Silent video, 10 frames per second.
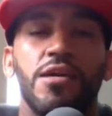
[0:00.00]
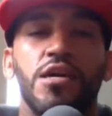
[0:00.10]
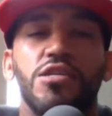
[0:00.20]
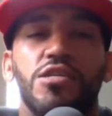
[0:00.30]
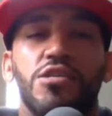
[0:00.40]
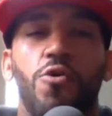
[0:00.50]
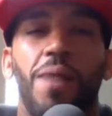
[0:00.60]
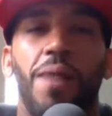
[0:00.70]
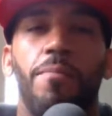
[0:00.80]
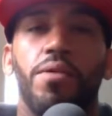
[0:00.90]
So
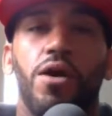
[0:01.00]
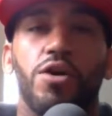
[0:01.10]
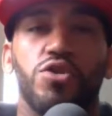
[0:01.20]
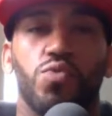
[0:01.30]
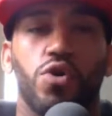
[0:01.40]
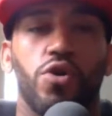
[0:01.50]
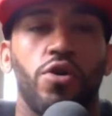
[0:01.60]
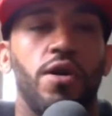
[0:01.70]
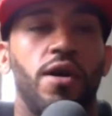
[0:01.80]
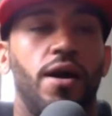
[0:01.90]
my blogs
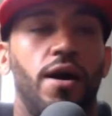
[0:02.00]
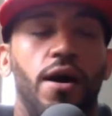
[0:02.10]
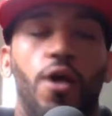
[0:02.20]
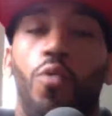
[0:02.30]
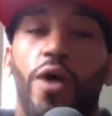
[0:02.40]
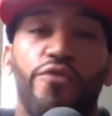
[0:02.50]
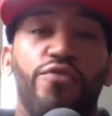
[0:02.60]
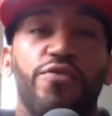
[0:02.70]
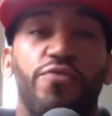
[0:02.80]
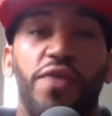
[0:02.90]
were a way for the